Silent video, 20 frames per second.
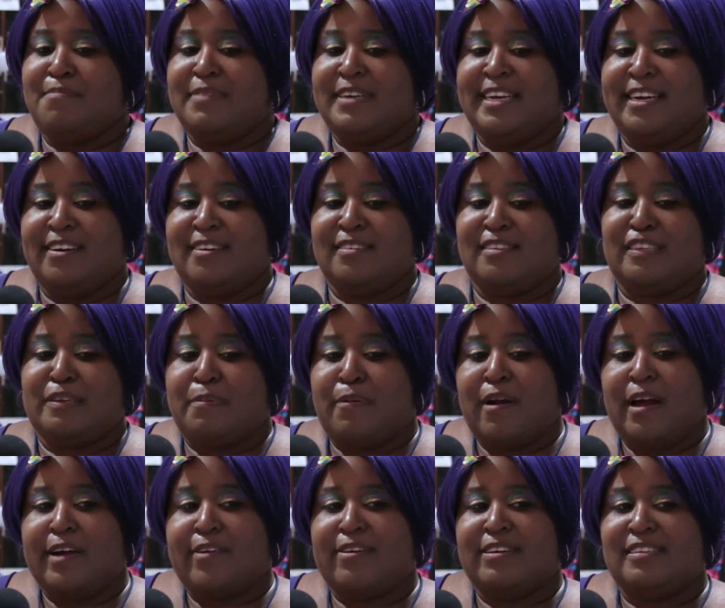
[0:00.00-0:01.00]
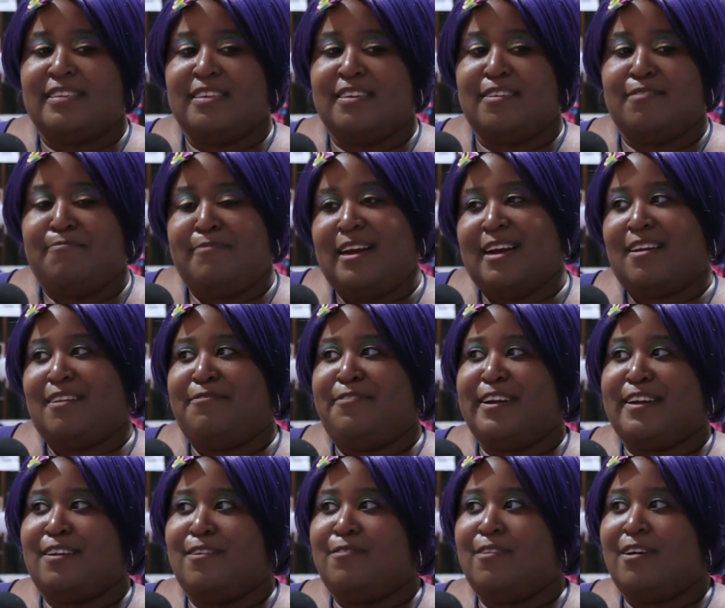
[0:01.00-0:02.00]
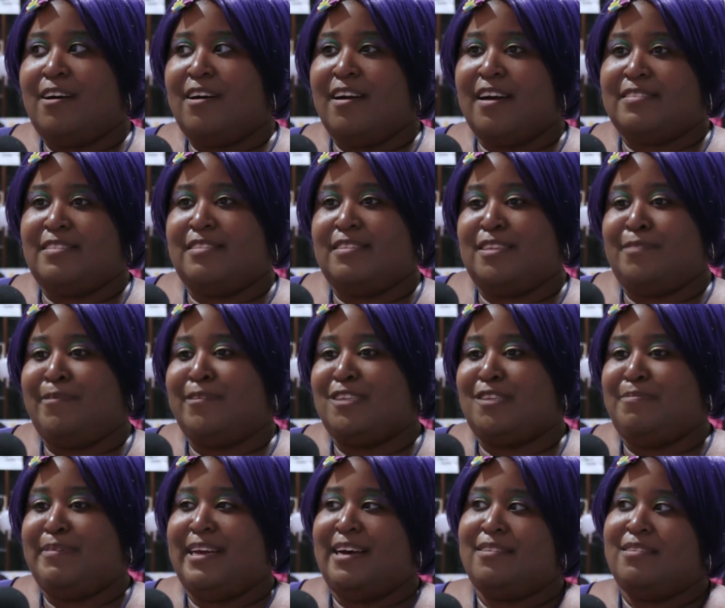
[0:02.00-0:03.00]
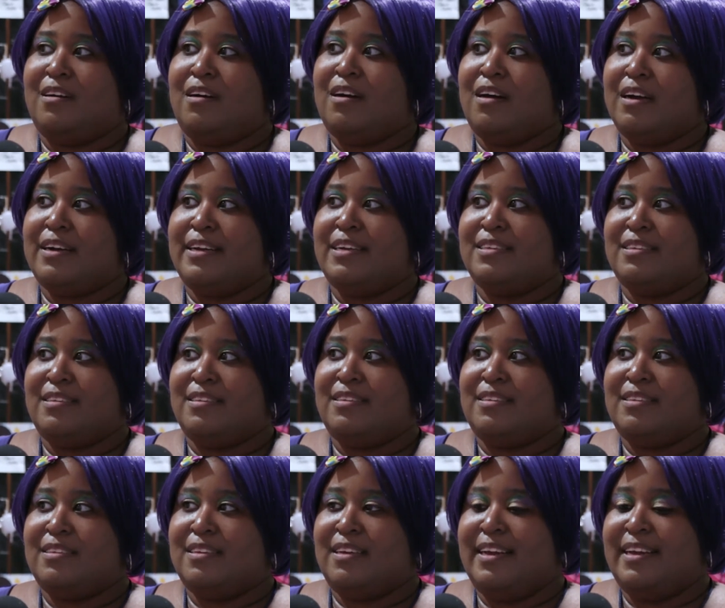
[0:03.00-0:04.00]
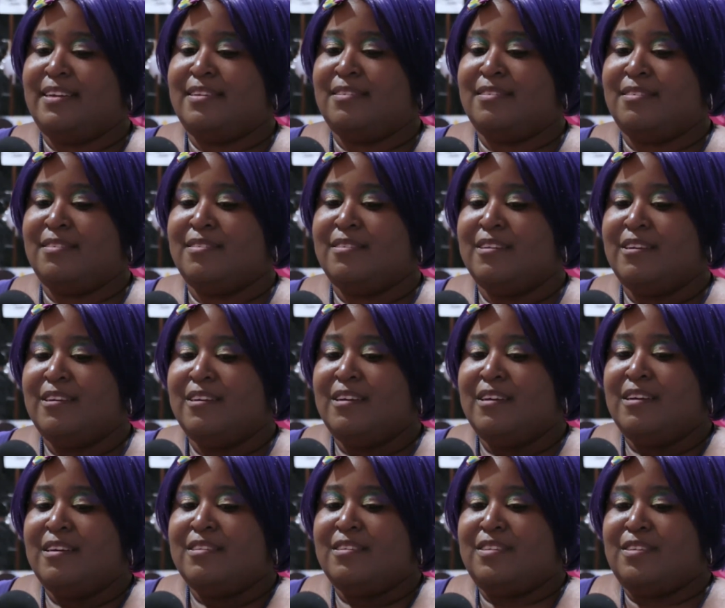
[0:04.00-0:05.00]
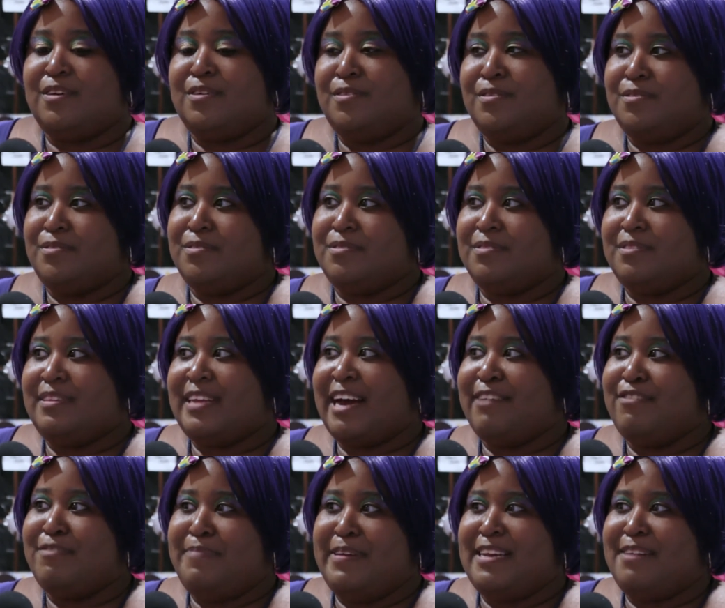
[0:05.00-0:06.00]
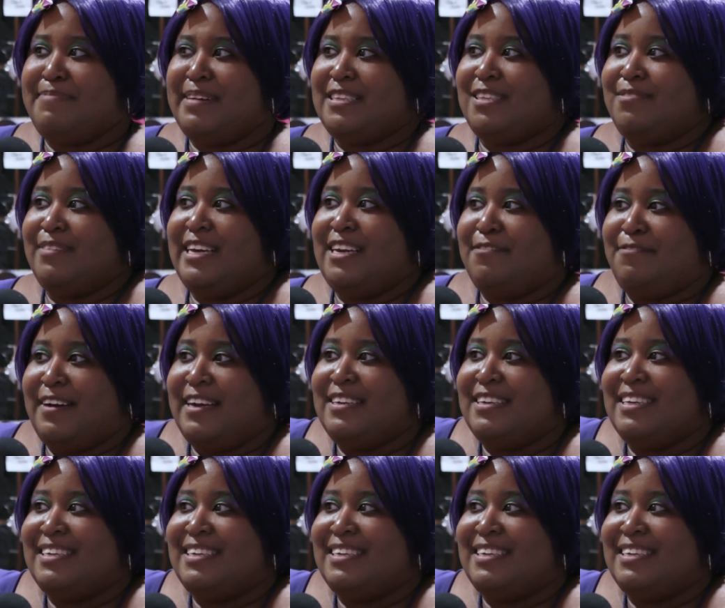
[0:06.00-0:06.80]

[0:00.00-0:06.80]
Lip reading: here's the progress of Magnifique Noir, because it's supposed to be out in August. And so that would be the best way to find